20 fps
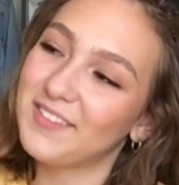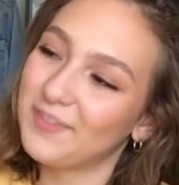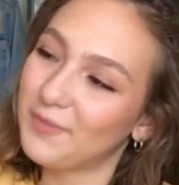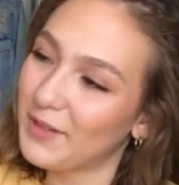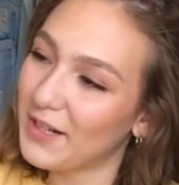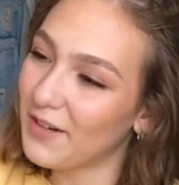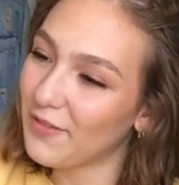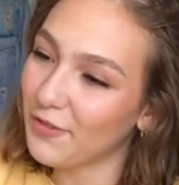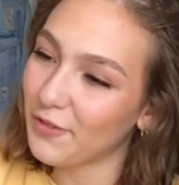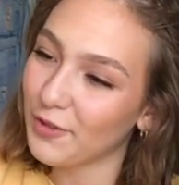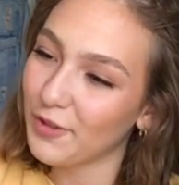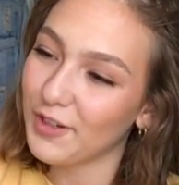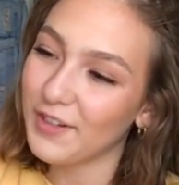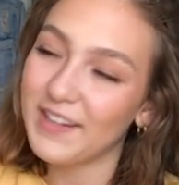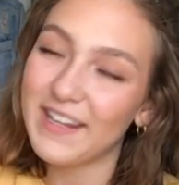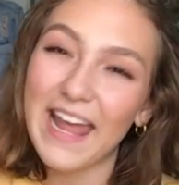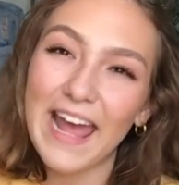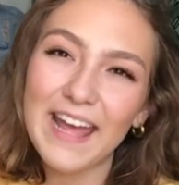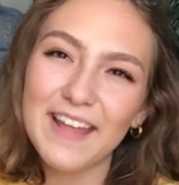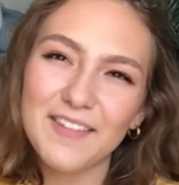whatever
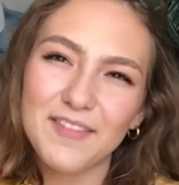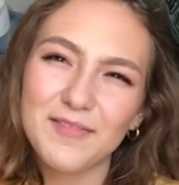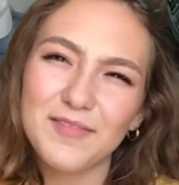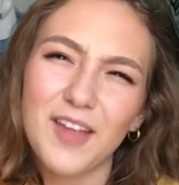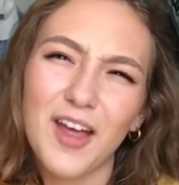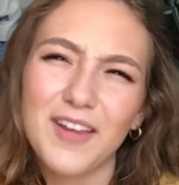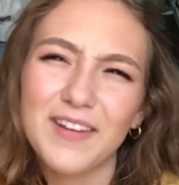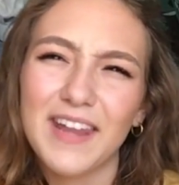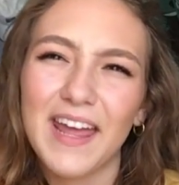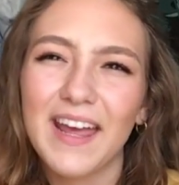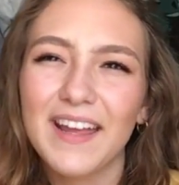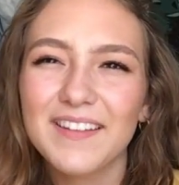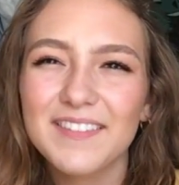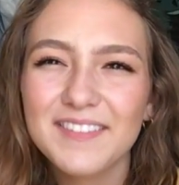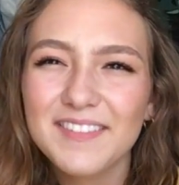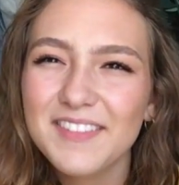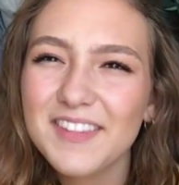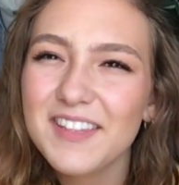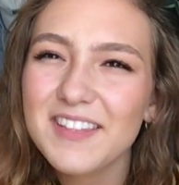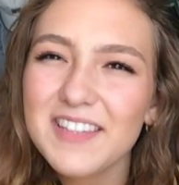net, not net,
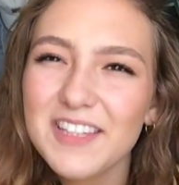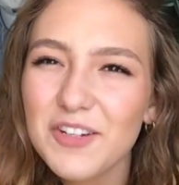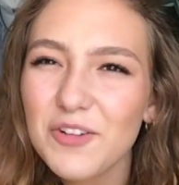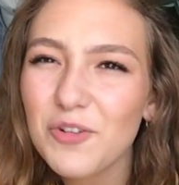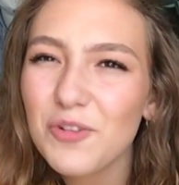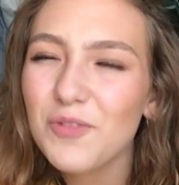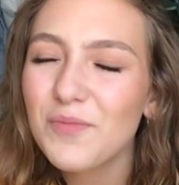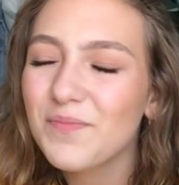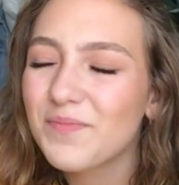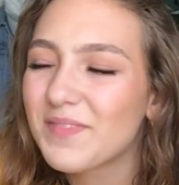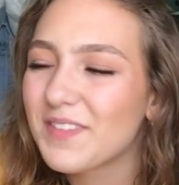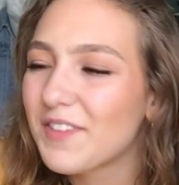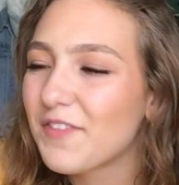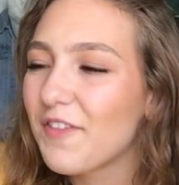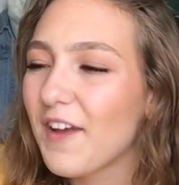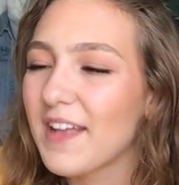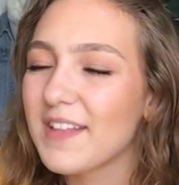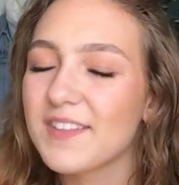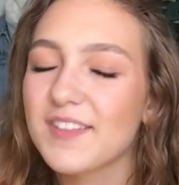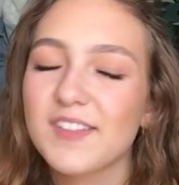the little
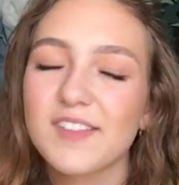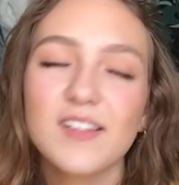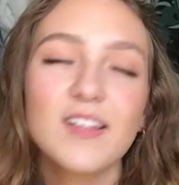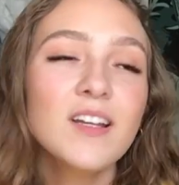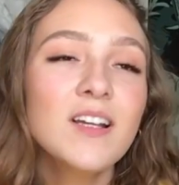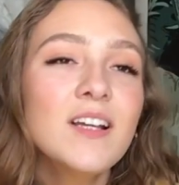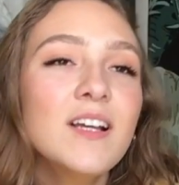fence.